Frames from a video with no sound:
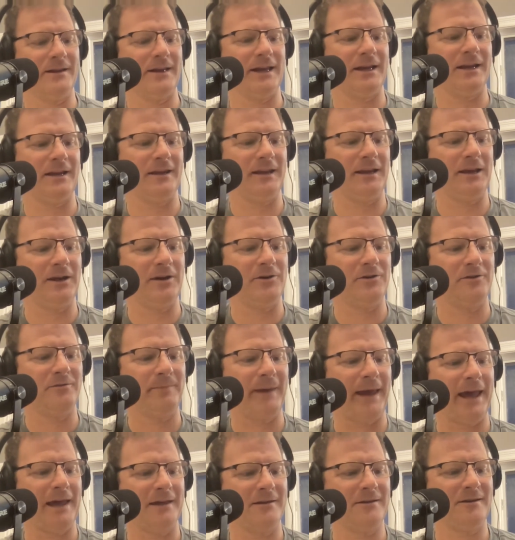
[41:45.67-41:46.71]
in the years
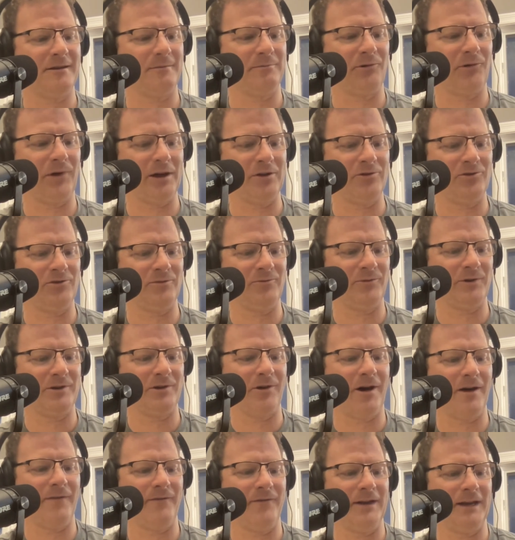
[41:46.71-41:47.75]
past, depression was
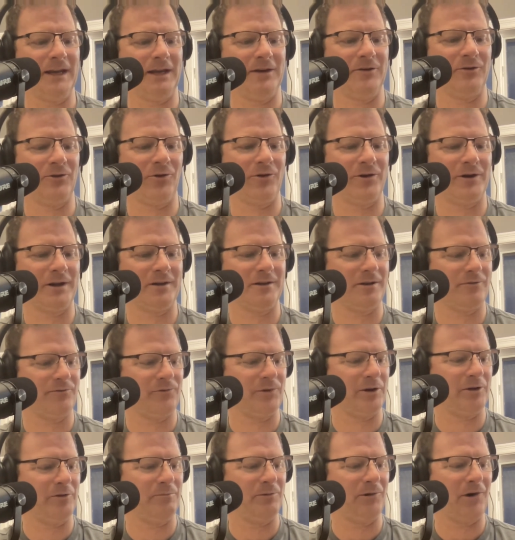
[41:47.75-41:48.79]
often ignored as a
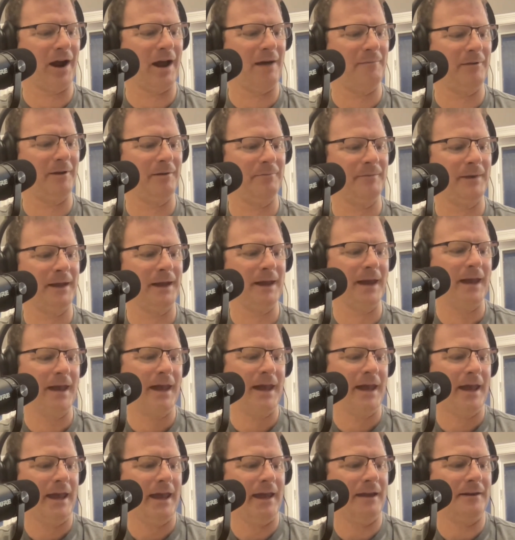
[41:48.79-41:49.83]
real problem
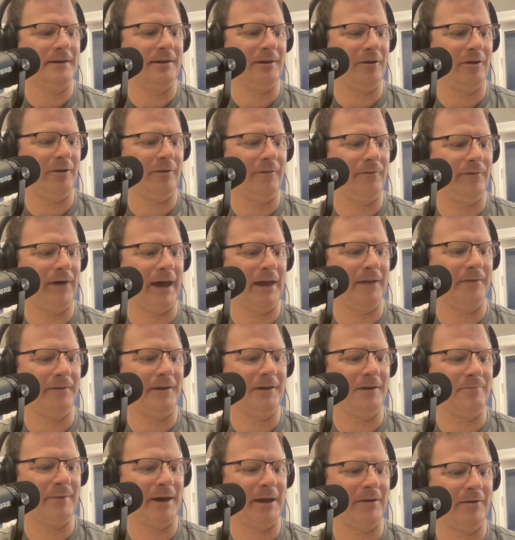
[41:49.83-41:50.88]
until finally
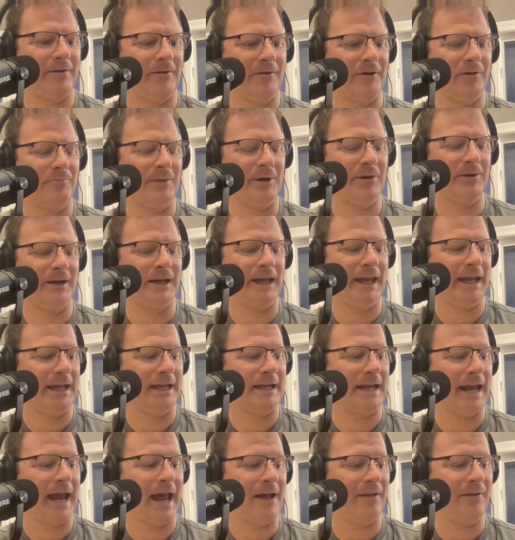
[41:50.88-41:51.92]
the medical community
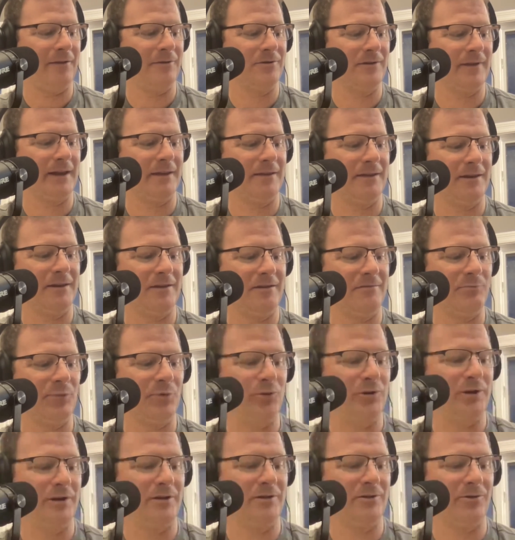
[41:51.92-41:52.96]
acknowledged that this mood
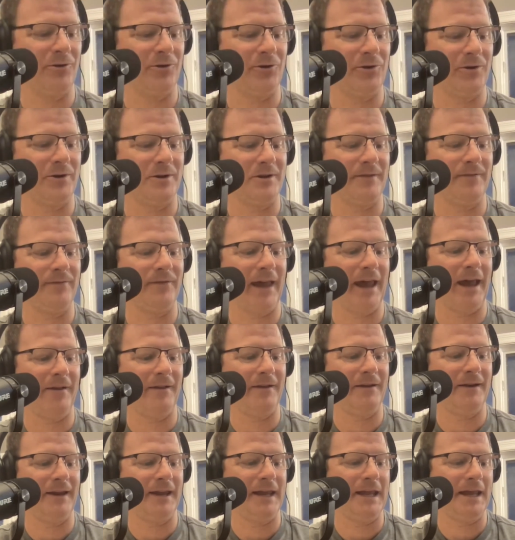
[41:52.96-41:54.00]
disorder is a
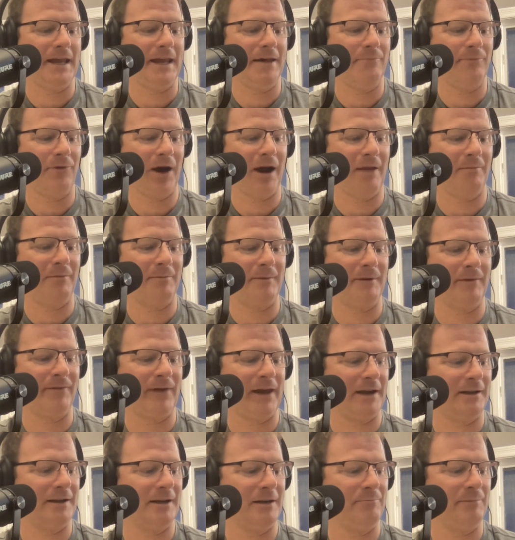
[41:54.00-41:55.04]
valid problem
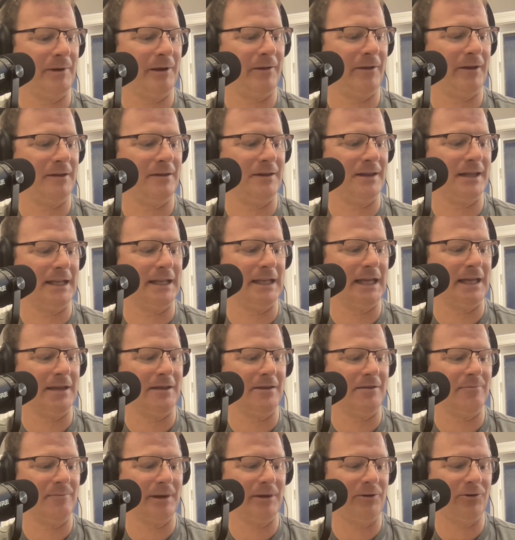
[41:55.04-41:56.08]
affecting millions and needs
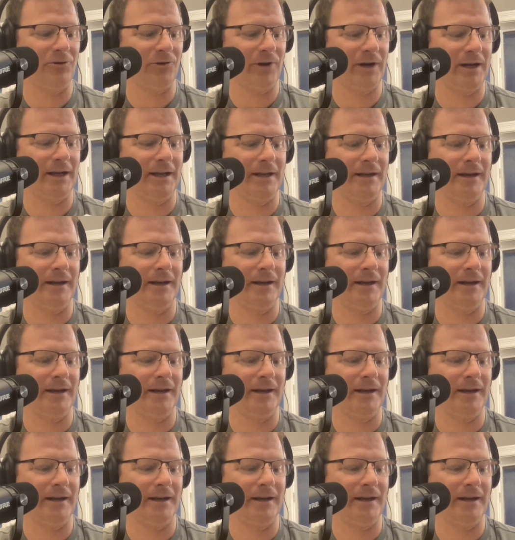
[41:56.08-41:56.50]
to be treated.